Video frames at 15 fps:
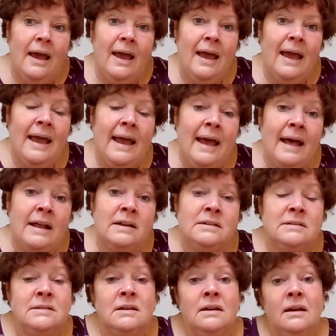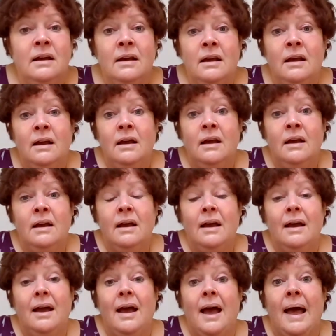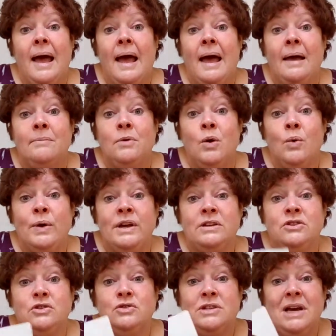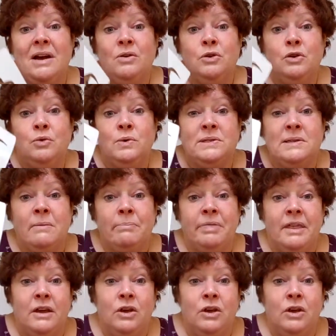and I'm going to tell you something.